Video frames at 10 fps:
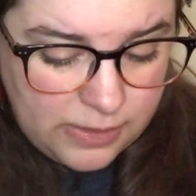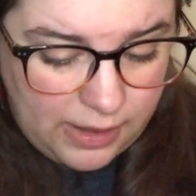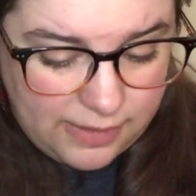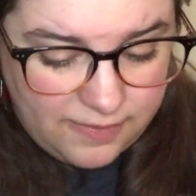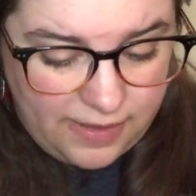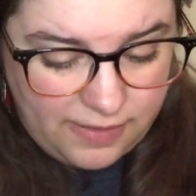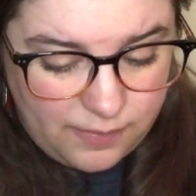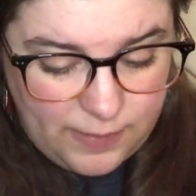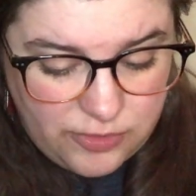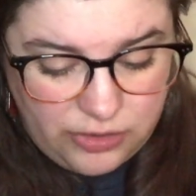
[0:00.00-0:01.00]
I say
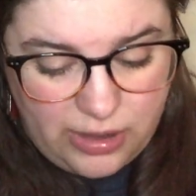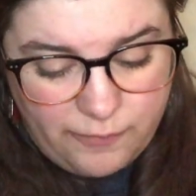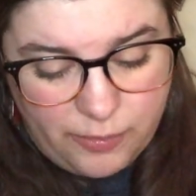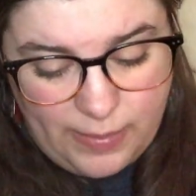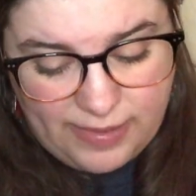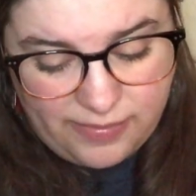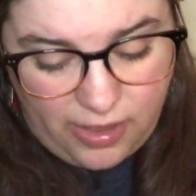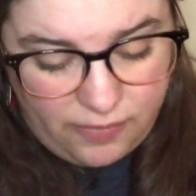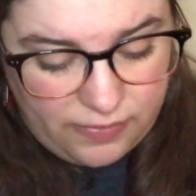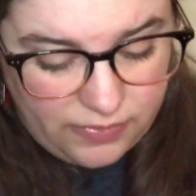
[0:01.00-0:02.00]
as much to comfort
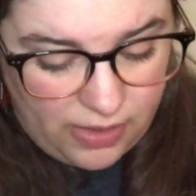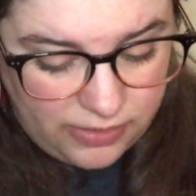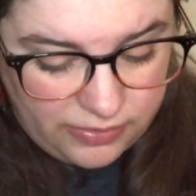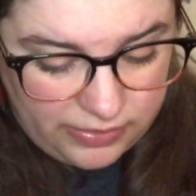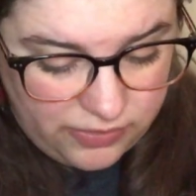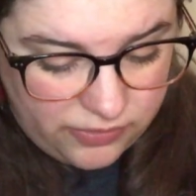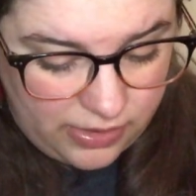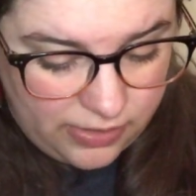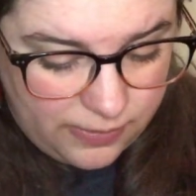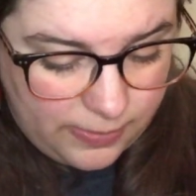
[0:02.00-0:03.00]
myself as Aunt
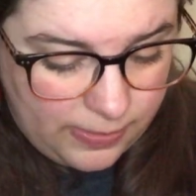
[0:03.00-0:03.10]
Alicia.